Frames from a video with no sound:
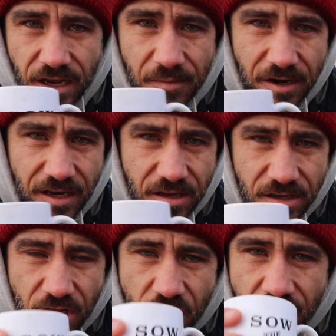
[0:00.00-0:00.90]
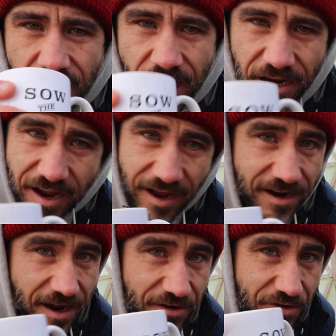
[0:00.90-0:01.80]
Anybody? I,
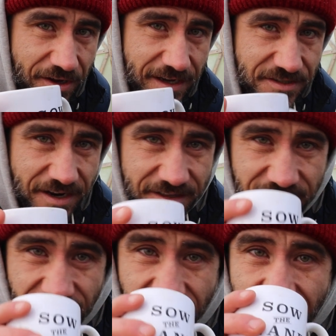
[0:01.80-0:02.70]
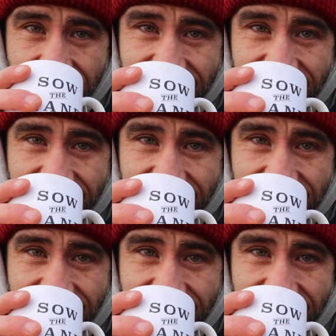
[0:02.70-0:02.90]
I, I know you guys are out there.